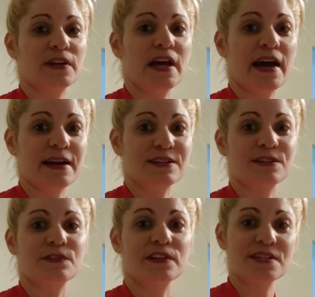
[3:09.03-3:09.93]
and
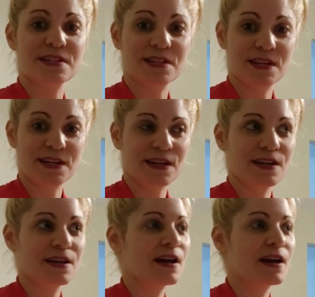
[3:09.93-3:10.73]
active listening,